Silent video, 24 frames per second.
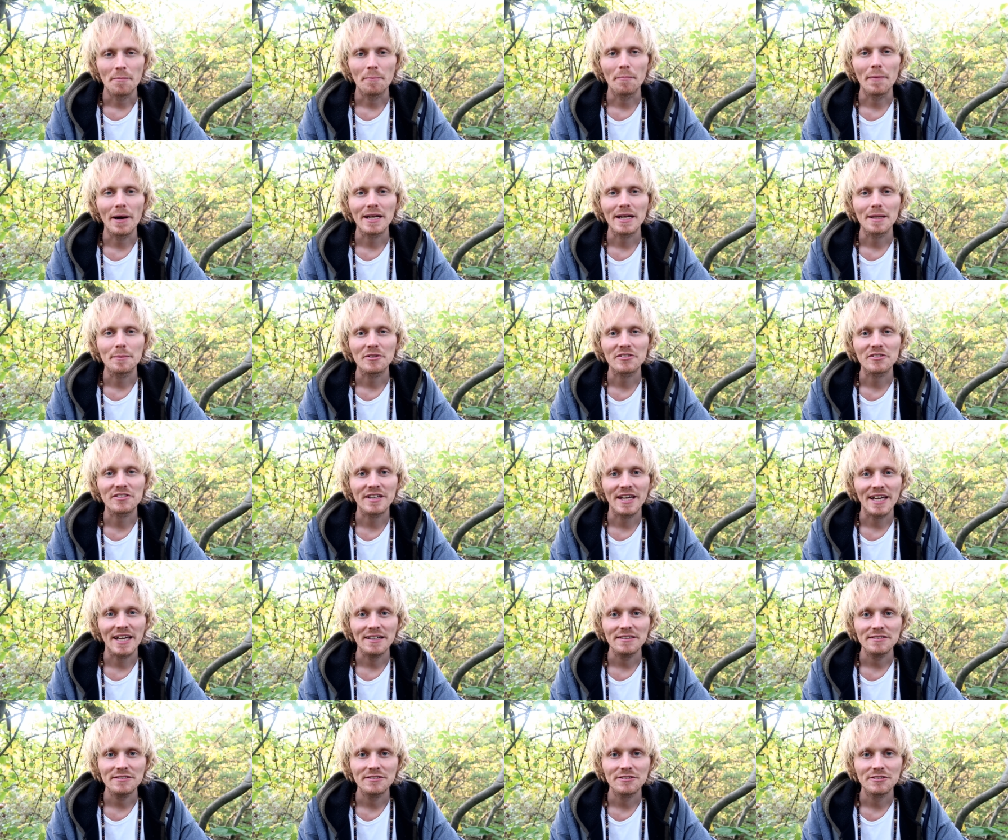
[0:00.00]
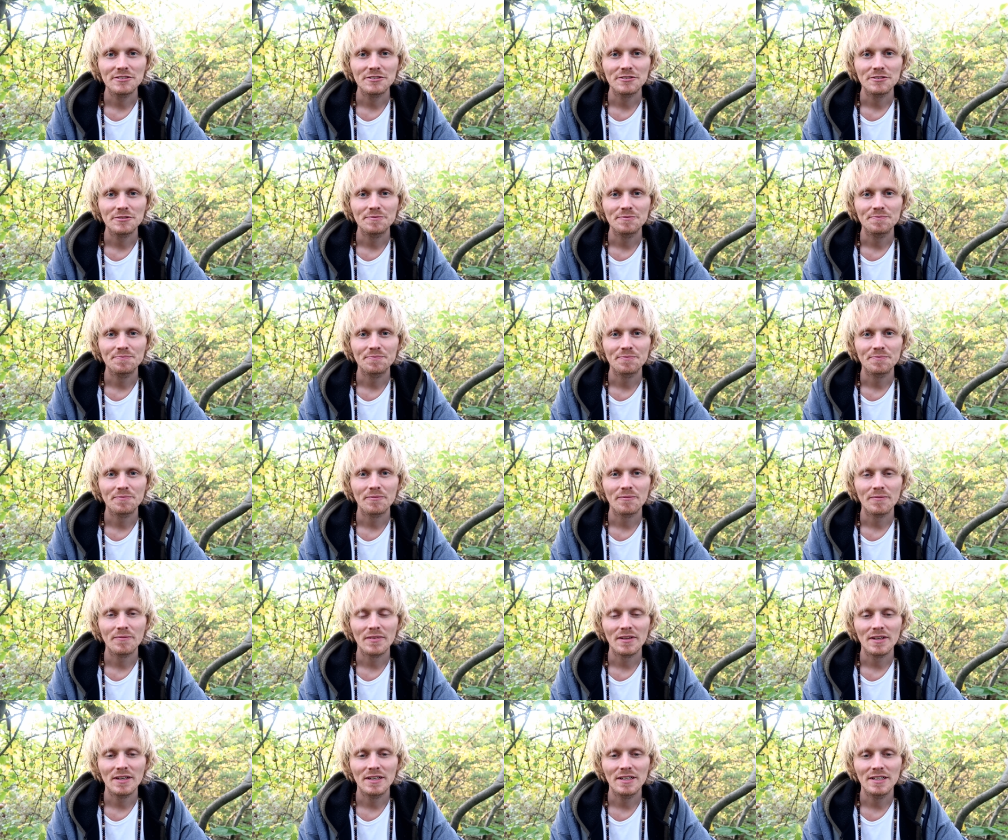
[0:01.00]
My name is Kiers.
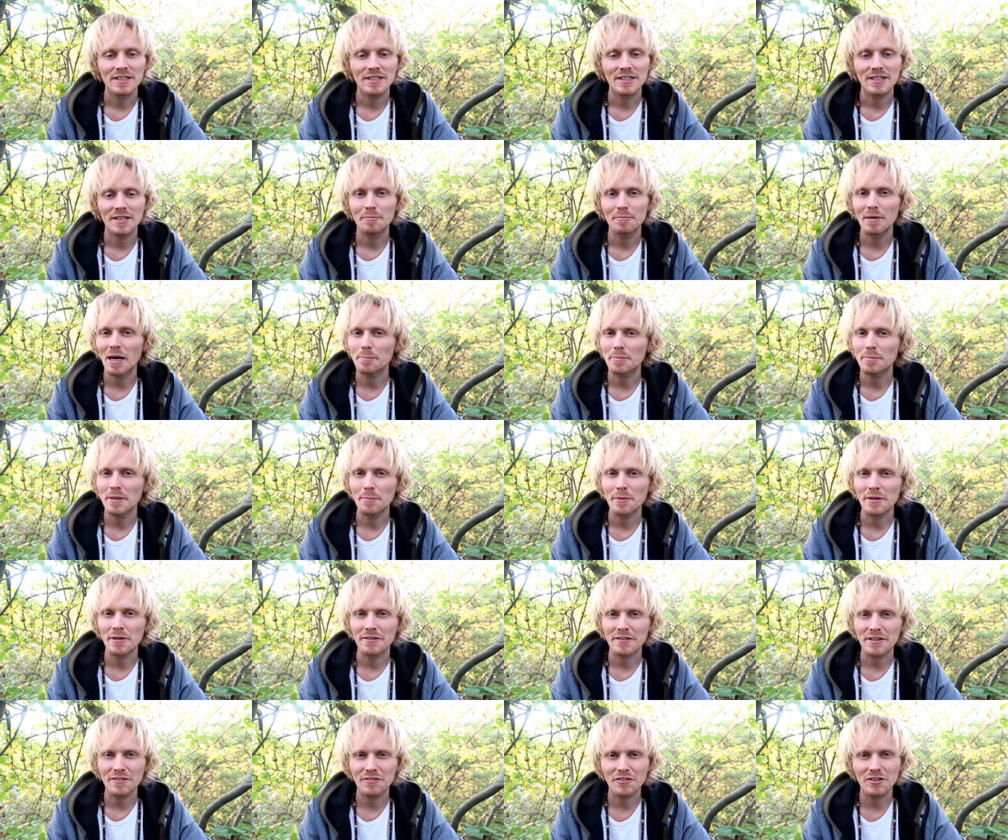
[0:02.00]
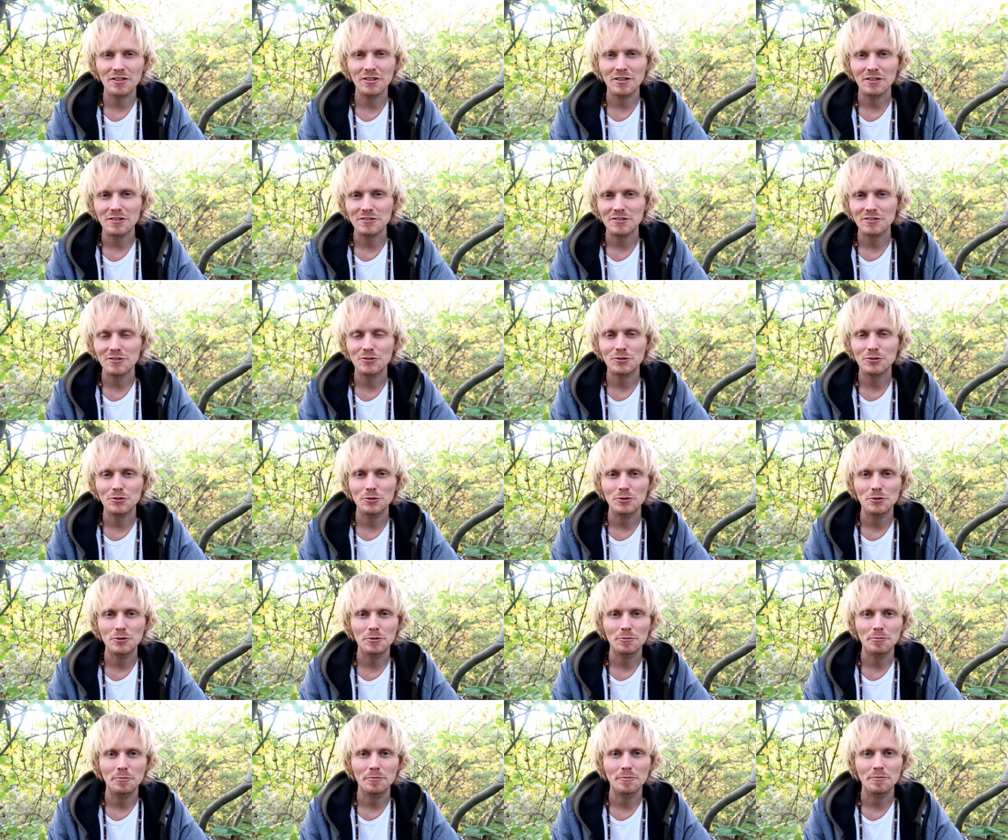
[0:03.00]
It might be a bit difficult
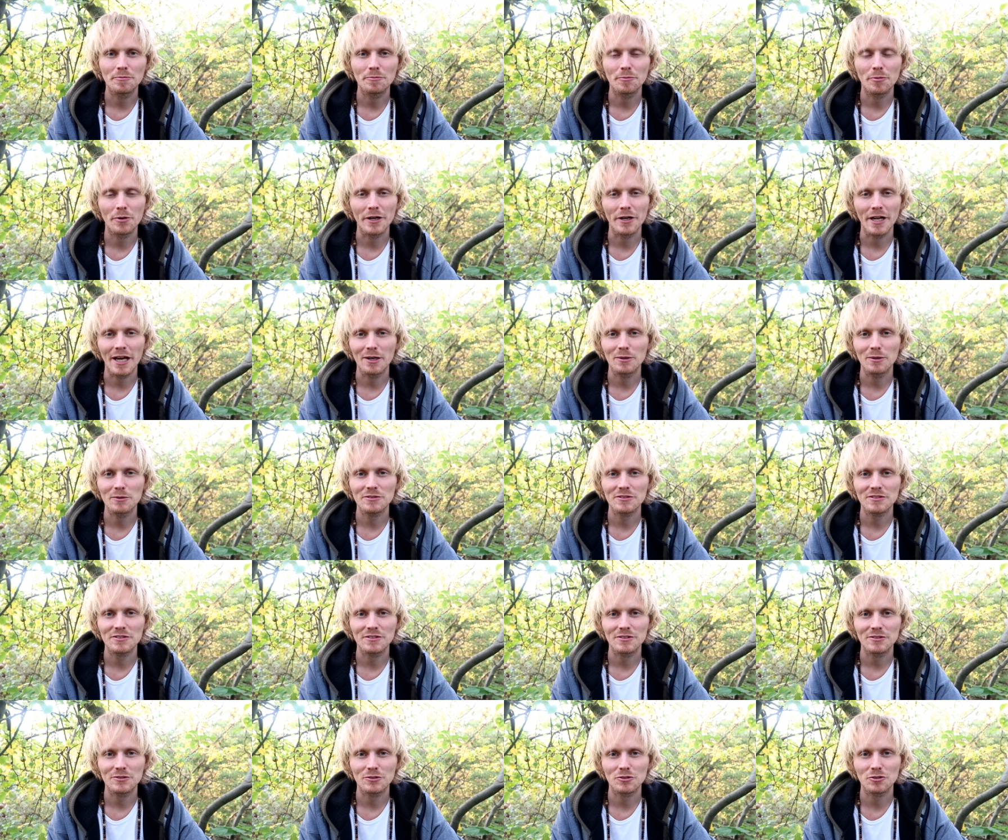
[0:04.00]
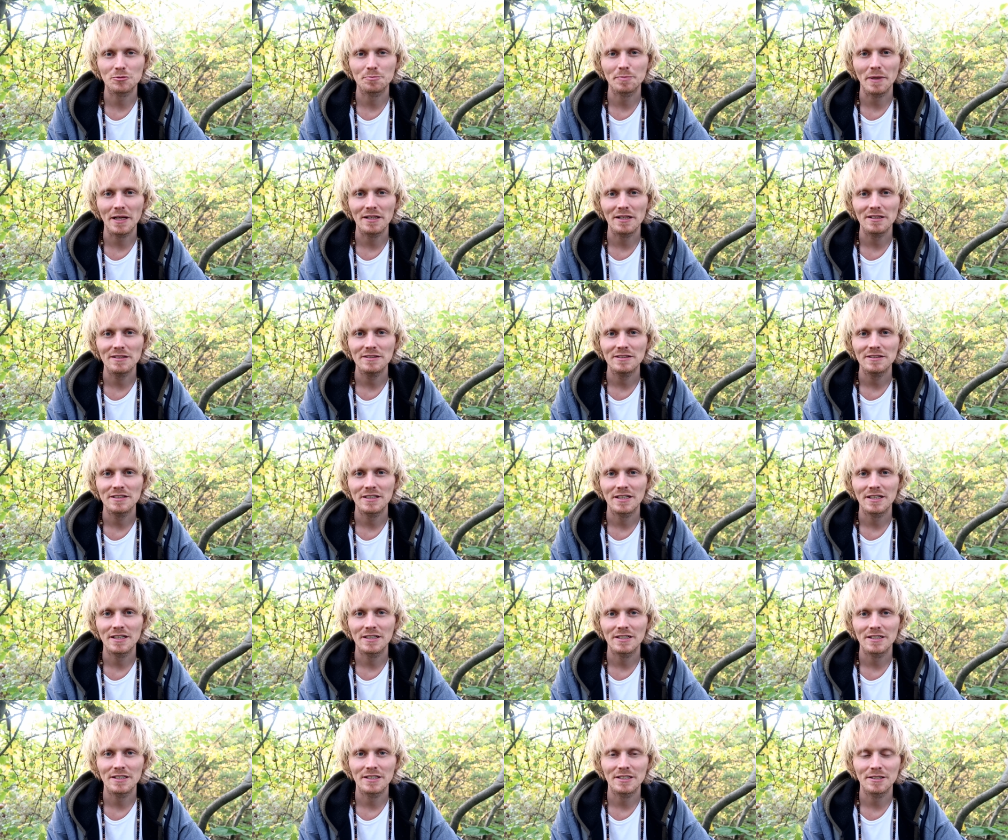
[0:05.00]
to pronounce and to spell.
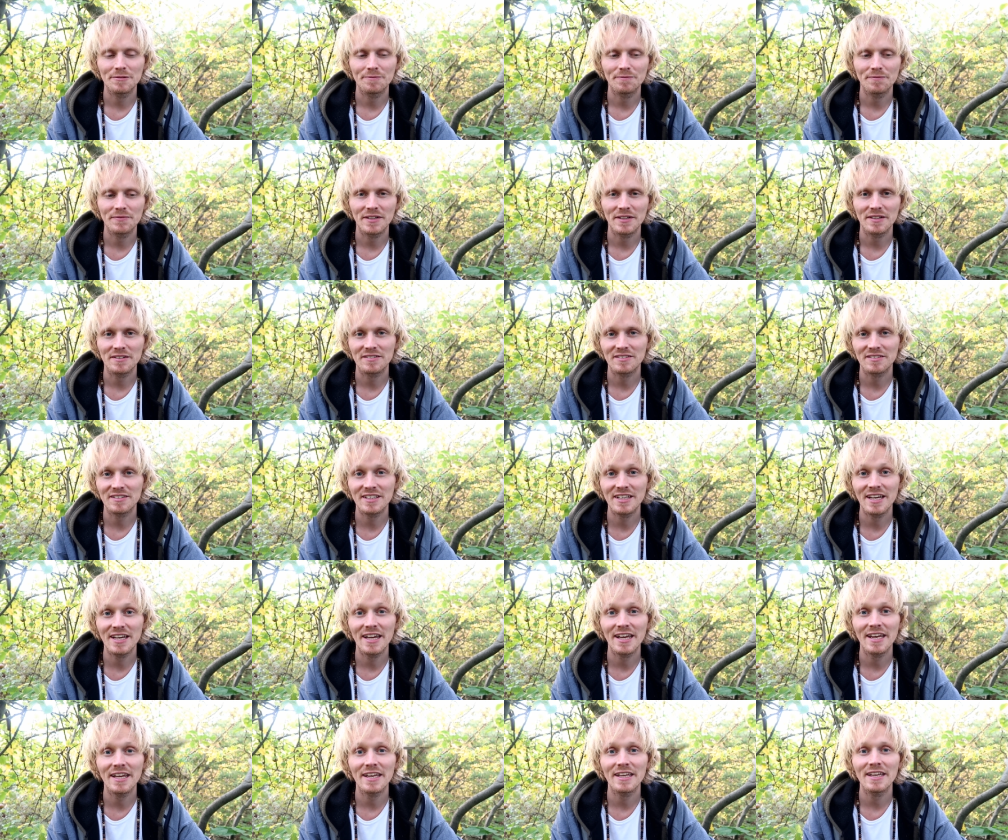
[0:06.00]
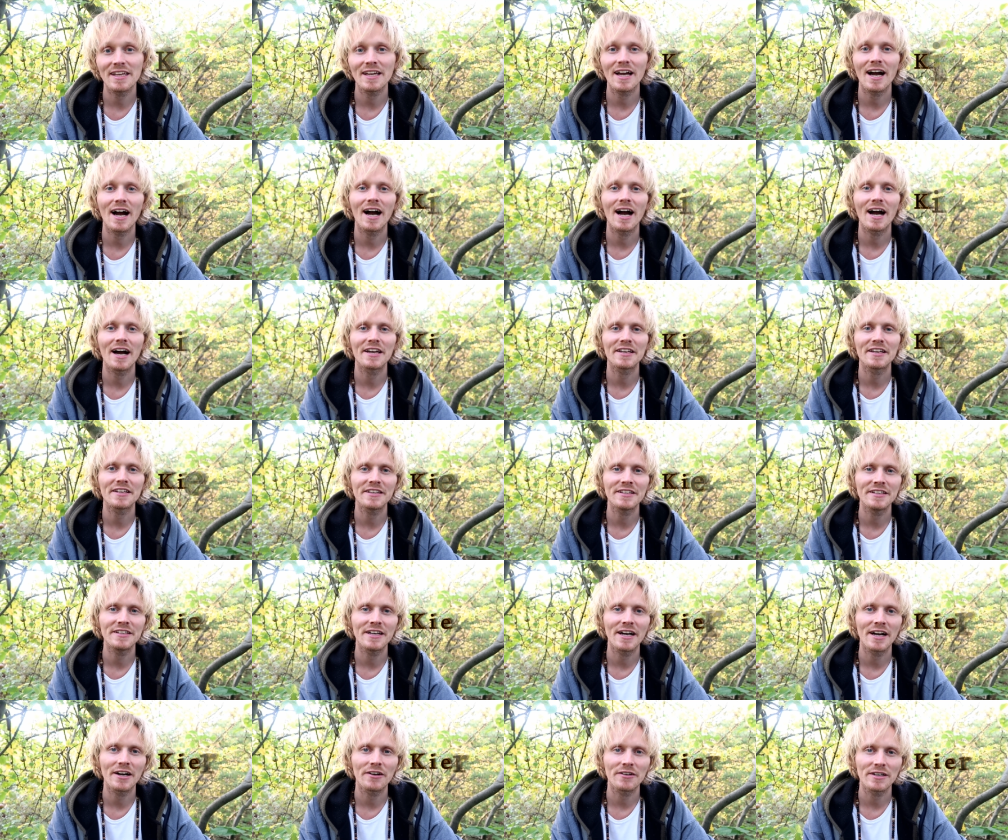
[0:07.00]
It's
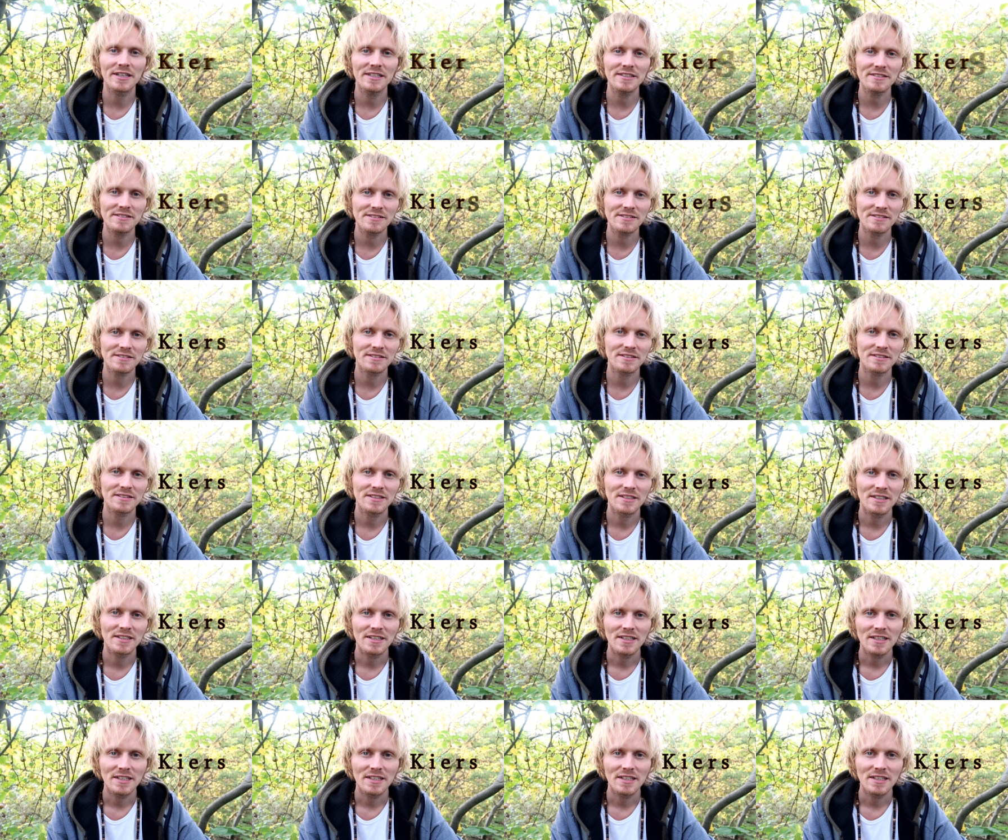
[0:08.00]
K-I-E-R-S.